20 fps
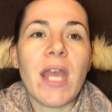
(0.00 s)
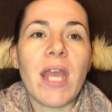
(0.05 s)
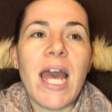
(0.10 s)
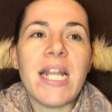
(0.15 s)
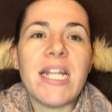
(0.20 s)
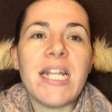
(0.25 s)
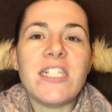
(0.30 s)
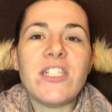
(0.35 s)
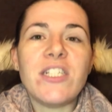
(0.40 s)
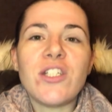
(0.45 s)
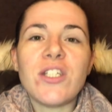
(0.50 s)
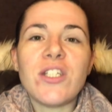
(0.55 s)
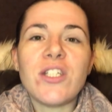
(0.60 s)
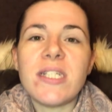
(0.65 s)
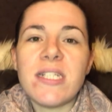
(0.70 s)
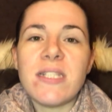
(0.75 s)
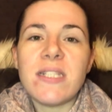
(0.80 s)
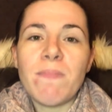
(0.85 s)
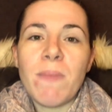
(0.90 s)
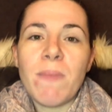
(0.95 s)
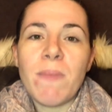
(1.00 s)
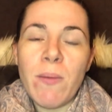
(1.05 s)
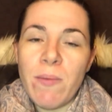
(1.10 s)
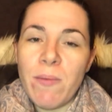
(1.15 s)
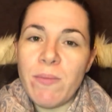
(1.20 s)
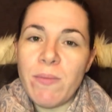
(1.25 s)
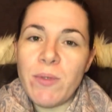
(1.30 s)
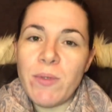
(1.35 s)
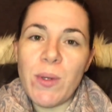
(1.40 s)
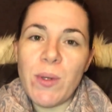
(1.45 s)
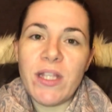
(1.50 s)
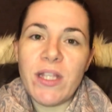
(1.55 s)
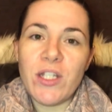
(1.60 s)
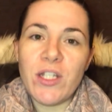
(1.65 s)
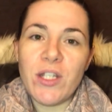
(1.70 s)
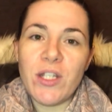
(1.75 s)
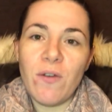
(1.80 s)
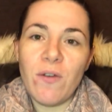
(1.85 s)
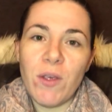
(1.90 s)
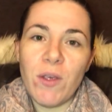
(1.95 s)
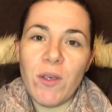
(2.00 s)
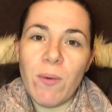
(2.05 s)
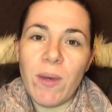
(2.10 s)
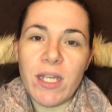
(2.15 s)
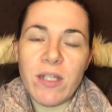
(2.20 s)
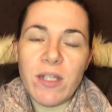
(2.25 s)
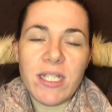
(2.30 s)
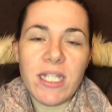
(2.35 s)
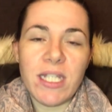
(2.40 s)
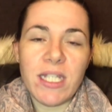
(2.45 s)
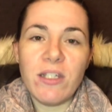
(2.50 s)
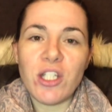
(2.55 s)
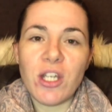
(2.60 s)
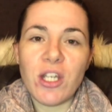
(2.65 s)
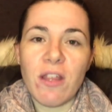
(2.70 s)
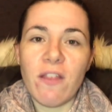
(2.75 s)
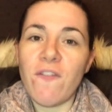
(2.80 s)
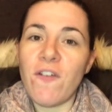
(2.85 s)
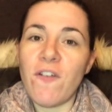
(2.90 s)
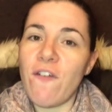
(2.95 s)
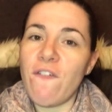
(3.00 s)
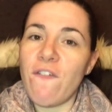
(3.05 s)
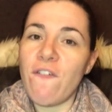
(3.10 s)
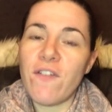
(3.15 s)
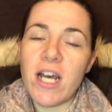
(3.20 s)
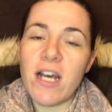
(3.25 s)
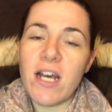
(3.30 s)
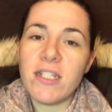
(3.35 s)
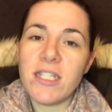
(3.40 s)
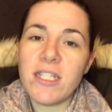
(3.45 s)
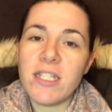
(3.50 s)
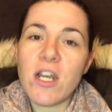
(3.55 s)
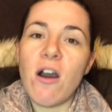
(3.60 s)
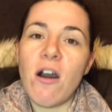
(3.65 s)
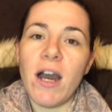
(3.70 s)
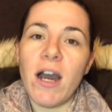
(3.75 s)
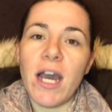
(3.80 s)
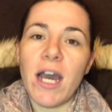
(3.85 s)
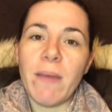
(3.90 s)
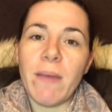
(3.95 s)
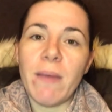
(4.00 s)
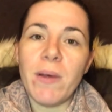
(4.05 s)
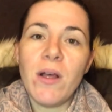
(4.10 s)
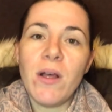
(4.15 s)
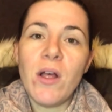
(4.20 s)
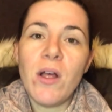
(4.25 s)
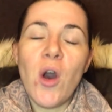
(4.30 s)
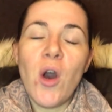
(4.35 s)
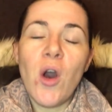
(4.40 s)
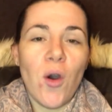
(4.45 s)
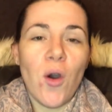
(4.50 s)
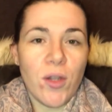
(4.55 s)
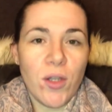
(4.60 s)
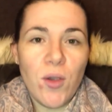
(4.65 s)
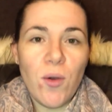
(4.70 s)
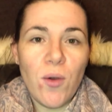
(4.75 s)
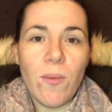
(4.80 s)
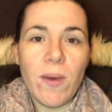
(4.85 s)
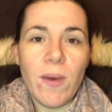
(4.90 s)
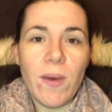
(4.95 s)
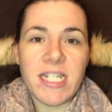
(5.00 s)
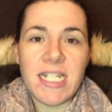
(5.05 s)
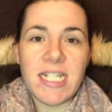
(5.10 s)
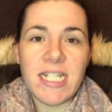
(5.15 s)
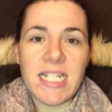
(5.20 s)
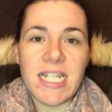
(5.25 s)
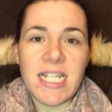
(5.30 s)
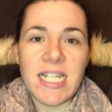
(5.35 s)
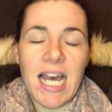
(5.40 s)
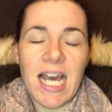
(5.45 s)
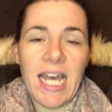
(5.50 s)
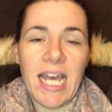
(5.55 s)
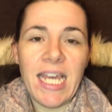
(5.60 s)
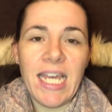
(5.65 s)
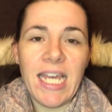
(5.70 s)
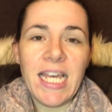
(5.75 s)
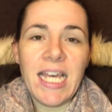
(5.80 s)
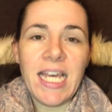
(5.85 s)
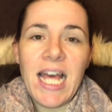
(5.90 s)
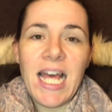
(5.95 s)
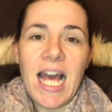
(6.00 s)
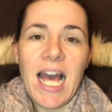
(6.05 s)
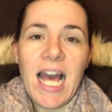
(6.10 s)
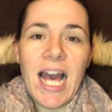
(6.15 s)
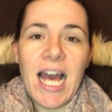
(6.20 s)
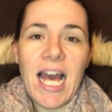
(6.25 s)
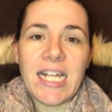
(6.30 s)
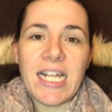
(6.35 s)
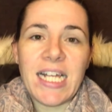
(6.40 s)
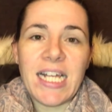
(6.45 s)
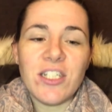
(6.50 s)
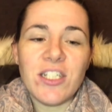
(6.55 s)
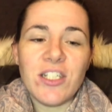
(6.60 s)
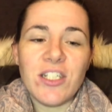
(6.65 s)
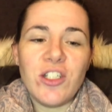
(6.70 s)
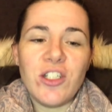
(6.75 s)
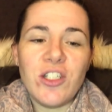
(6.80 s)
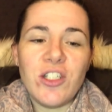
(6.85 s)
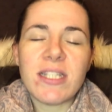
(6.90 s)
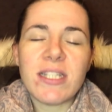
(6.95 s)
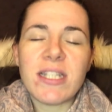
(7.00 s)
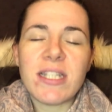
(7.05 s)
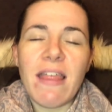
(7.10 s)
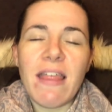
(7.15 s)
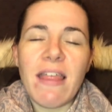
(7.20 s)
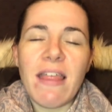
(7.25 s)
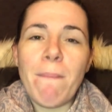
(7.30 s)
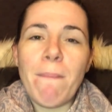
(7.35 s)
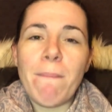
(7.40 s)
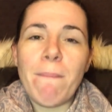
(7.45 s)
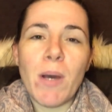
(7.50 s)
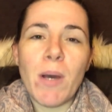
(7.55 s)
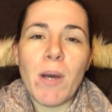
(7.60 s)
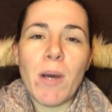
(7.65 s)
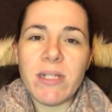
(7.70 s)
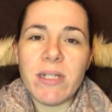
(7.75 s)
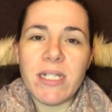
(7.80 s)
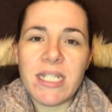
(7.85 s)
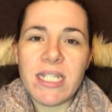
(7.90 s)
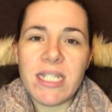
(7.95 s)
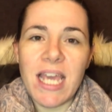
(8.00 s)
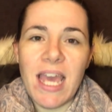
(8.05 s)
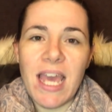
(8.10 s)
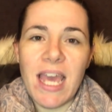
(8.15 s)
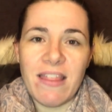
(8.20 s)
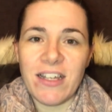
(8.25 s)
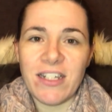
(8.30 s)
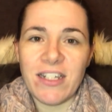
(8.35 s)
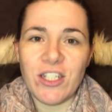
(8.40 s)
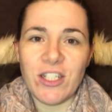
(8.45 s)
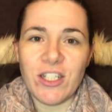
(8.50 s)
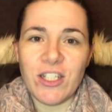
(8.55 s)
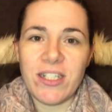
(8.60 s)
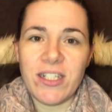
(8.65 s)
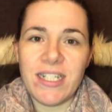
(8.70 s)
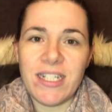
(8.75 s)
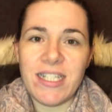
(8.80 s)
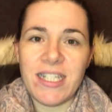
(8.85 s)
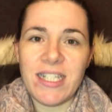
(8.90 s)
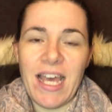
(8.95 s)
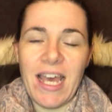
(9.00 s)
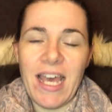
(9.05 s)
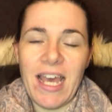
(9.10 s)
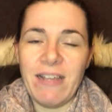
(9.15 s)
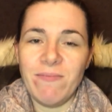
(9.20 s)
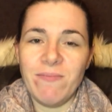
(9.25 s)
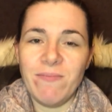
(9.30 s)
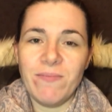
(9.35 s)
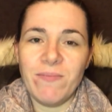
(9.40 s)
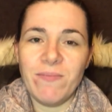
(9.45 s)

and it's just this moment between the two of you where you see each other for the first time on your wedding day and you just get that moment together just to say,